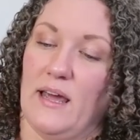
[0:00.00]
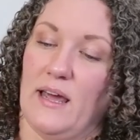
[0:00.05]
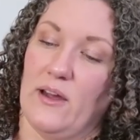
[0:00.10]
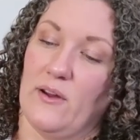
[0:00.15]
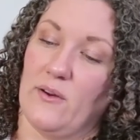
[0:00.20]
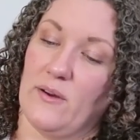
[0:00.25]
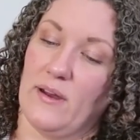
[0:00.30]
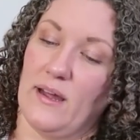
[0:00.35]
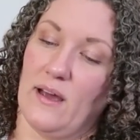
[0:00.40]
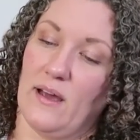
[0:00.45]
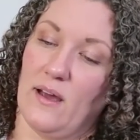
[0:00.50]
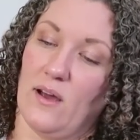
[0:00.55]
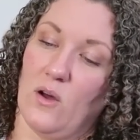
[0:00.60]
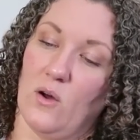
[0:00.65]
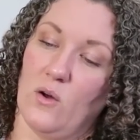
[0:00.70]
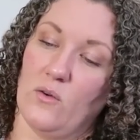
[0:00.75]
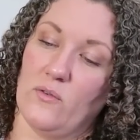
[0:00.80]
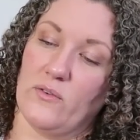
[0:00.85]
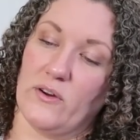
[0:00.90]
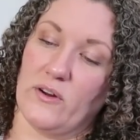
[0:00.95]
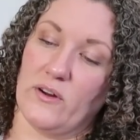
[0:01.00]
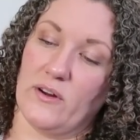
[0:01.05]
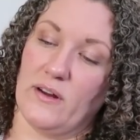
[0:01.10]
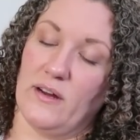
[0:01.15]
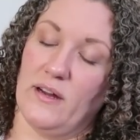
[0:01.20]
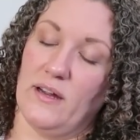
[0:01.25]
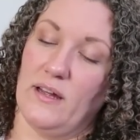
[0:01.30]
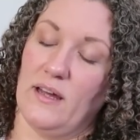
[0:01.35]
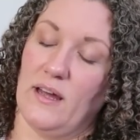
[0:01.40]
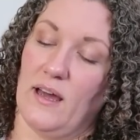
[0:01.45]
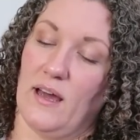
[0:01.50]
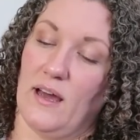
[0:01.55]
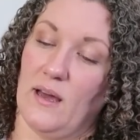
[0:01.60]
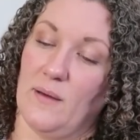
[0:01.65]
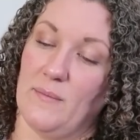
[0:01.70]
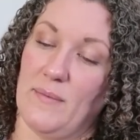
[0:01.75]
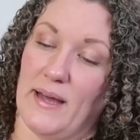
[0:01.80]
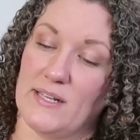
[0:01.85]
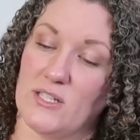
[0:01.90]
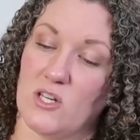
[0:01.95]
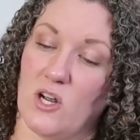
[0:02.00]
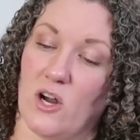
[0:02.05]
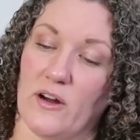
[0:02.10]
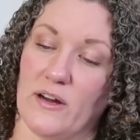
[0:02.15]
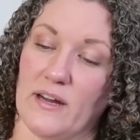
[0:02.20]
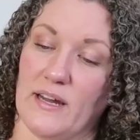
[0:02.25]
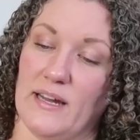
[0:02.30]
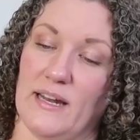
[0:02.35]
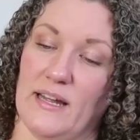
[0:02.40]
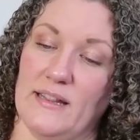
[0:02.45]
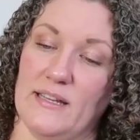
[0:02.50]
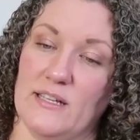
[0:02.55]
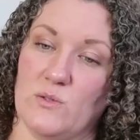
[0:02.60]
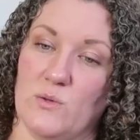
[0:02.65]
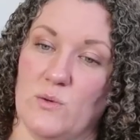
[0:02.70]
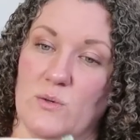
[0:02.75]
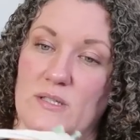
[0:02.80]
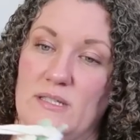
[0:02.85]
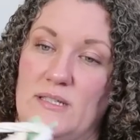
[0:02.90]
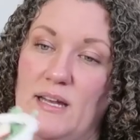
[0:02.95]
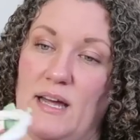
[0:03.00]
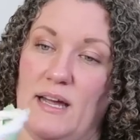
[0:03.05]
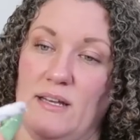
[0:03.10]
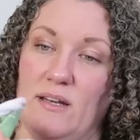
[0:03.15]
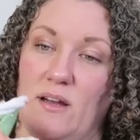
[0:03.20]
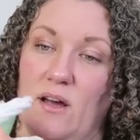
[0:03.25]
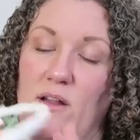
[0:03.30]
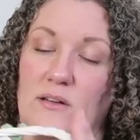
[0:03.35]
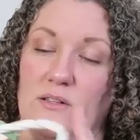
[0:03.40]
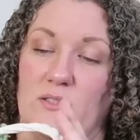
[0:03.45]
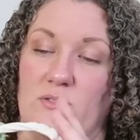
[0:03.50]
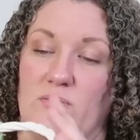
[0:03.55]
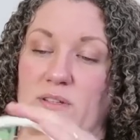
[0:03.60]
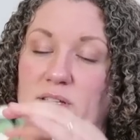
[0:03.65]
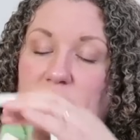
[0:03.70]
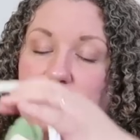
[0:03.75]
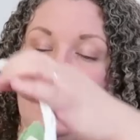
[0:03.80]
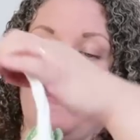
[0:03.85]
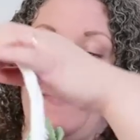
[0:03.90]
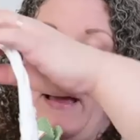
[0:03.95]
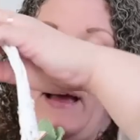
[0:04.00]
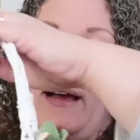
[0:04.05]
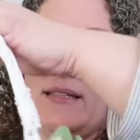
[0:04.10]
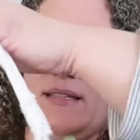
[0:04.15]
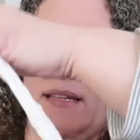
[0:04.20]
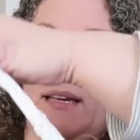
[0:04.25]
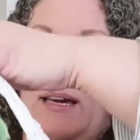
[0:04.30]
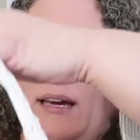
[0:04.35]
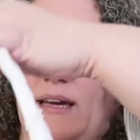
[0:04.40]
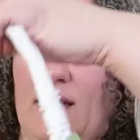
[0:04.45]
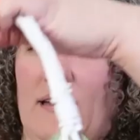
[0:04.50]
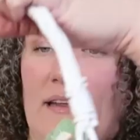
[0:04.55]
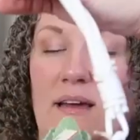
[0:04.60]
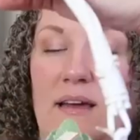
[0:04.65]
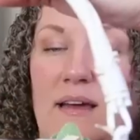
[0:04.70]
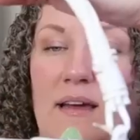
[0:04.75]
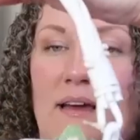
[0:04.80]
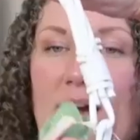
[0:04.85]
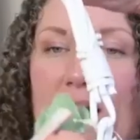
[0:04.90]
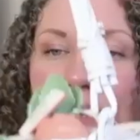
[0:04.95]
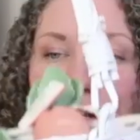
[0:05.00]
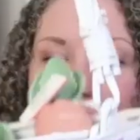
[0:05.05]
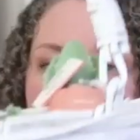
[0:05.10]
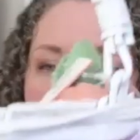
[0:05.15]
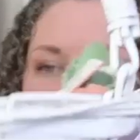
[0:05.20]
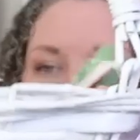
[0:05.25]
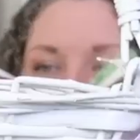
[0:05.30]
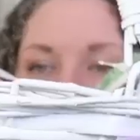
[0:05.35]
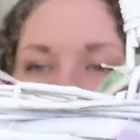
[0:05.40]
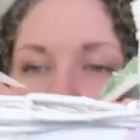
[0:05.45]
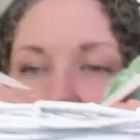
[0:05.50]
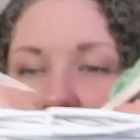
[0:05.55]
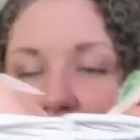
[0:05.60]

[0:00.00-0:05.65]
area over at Target, and this was $9 for this basket. I just really